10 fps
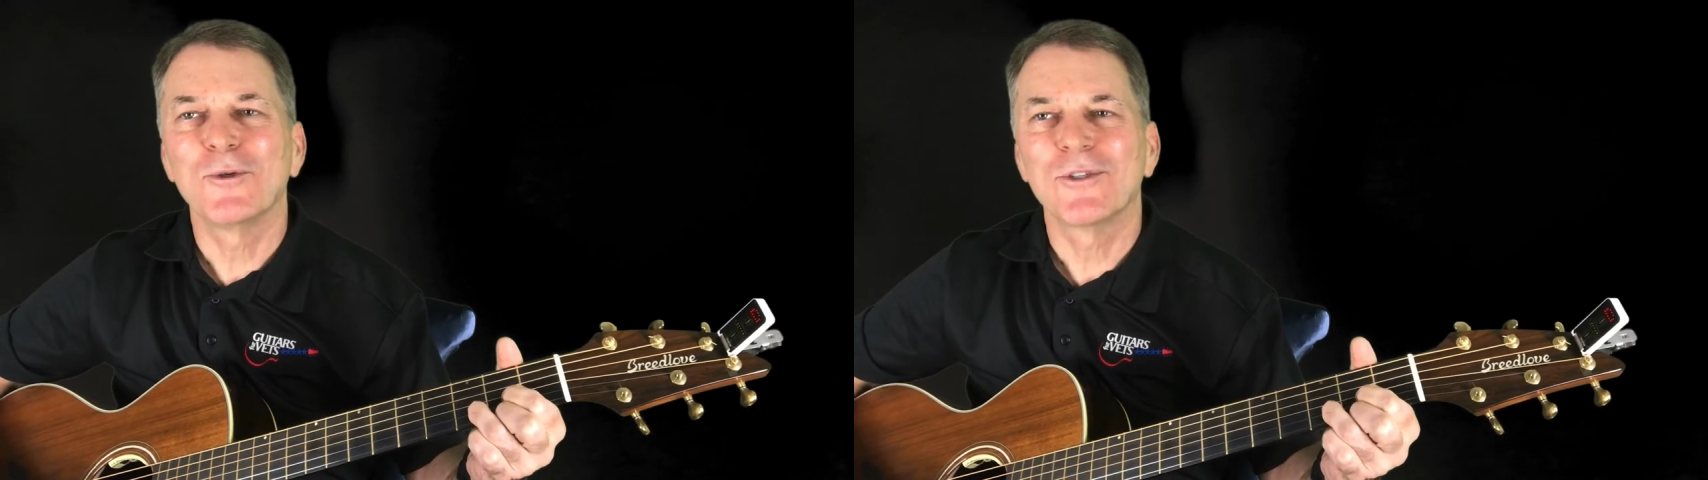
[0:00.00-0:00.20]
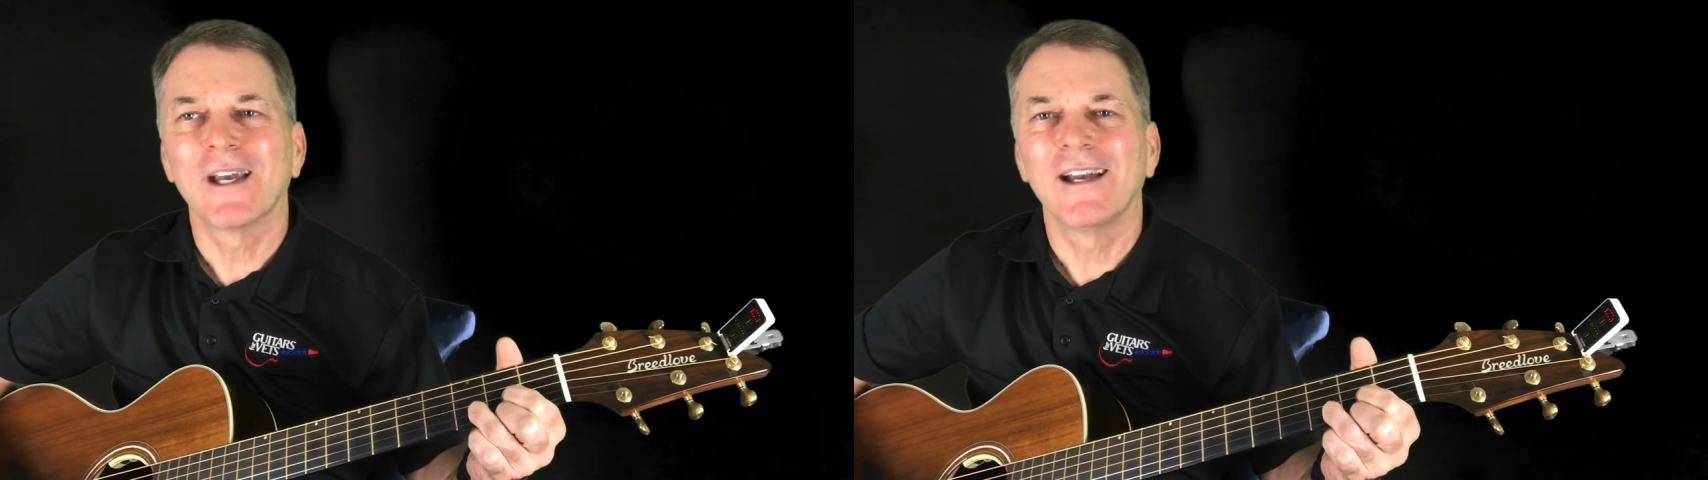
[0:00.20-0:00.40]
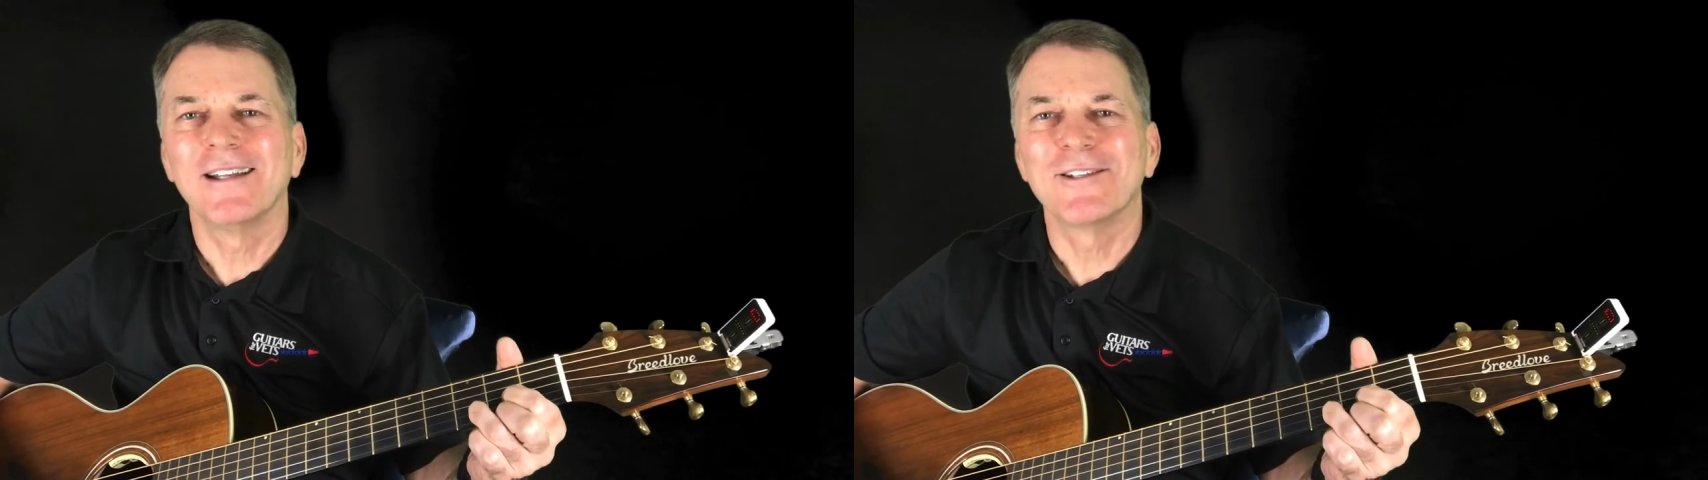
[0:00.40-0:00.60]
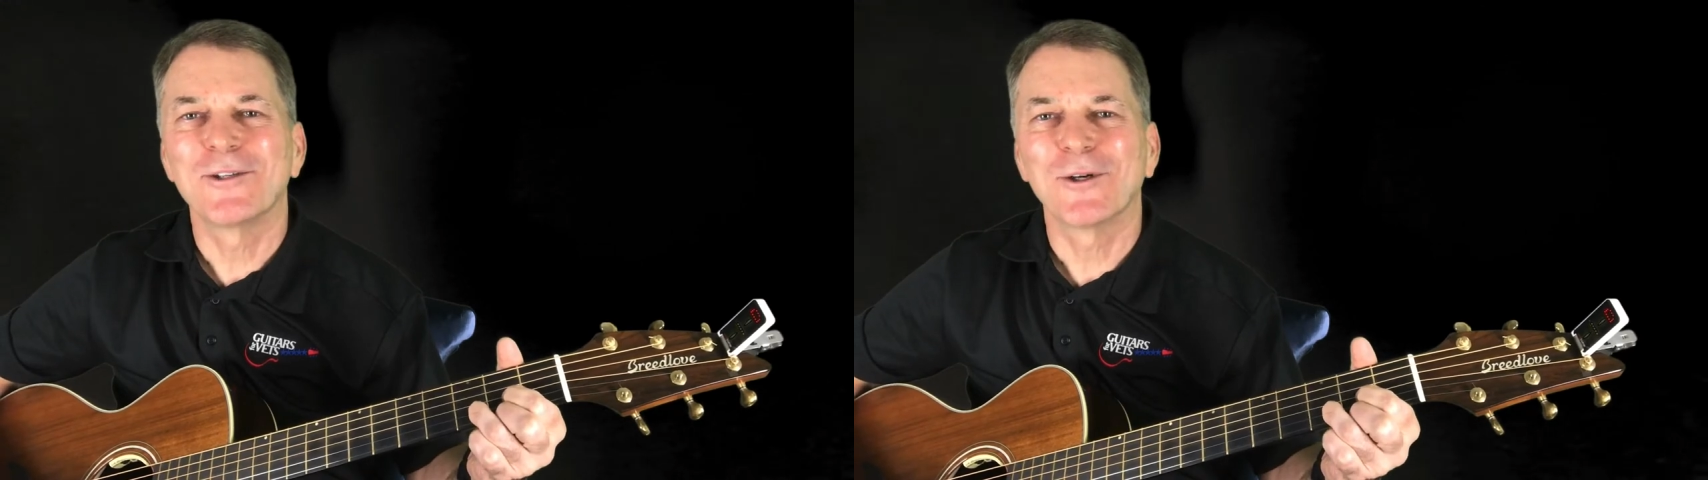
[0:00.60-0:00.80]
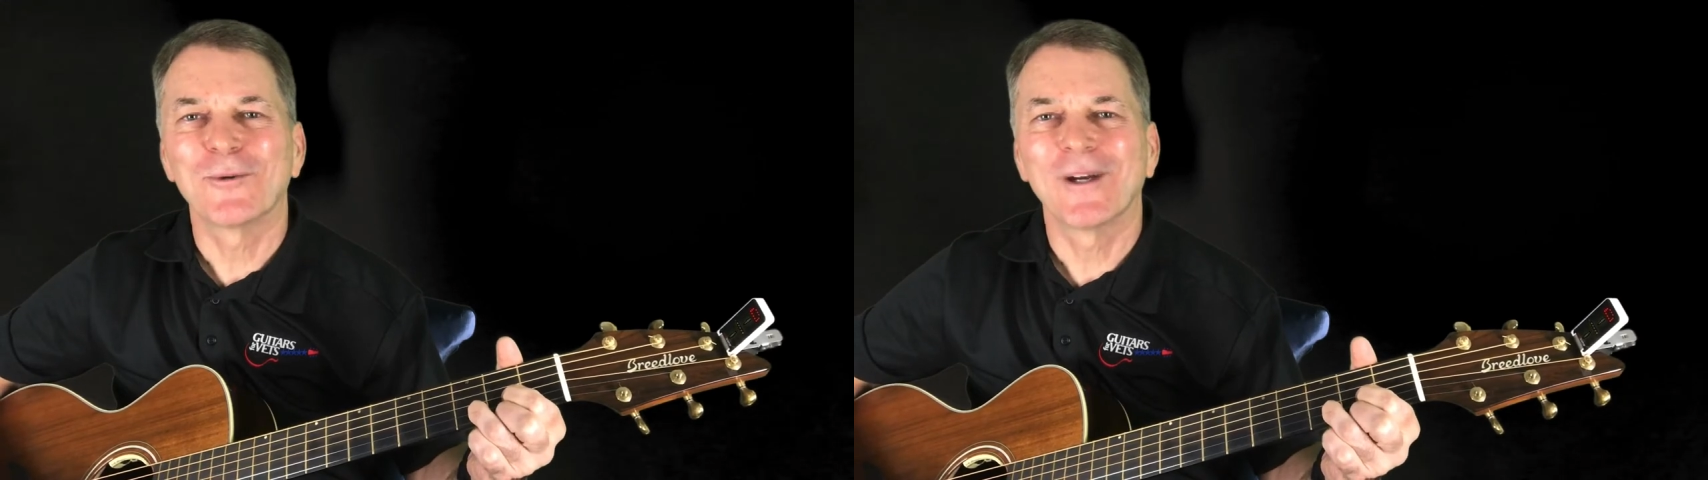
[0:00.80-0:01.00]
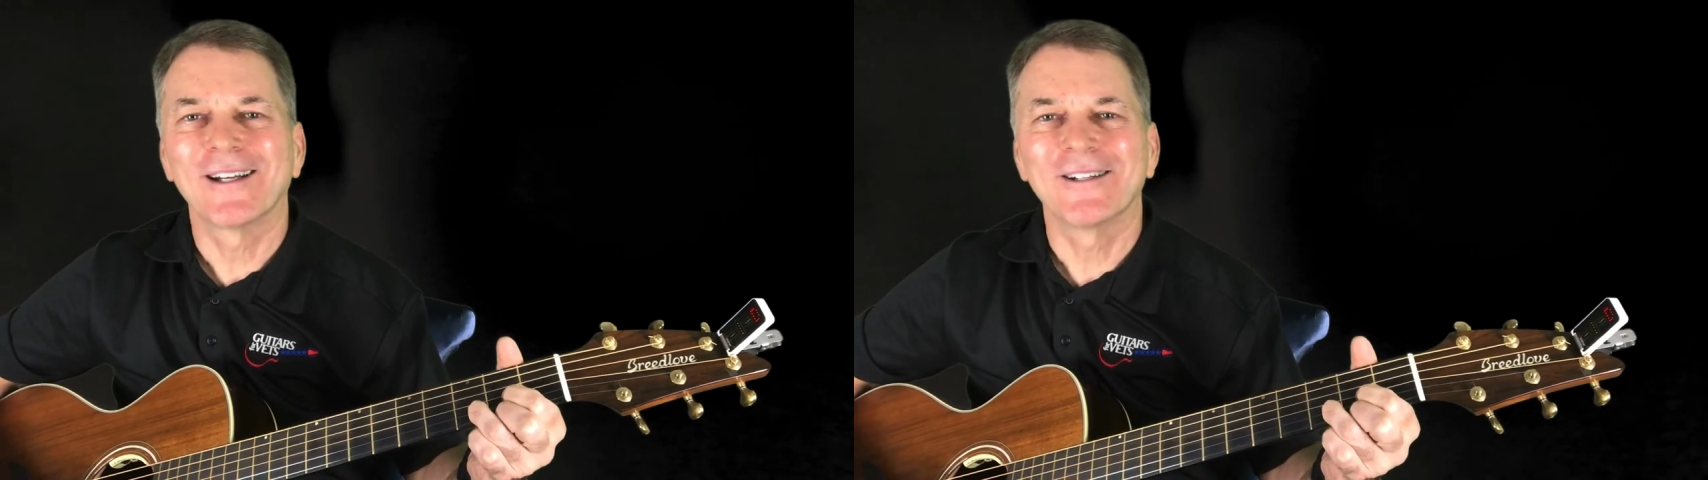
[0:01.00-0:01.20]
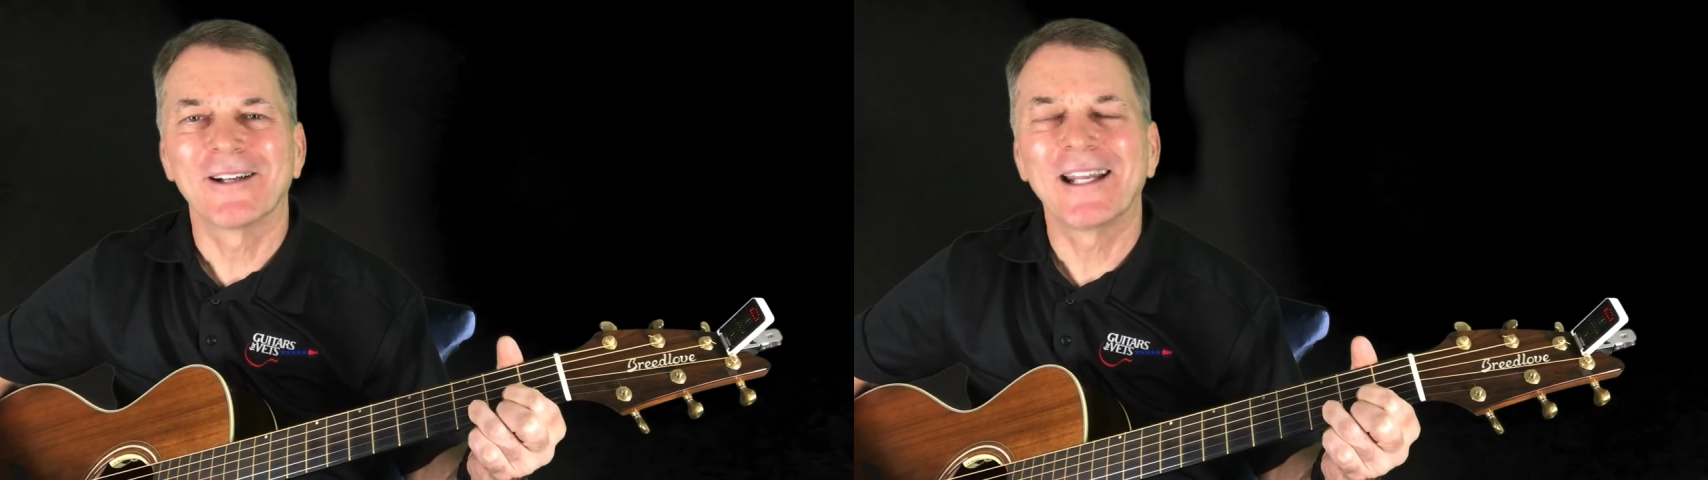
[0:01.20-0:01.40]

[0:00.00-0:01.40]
sides to a record.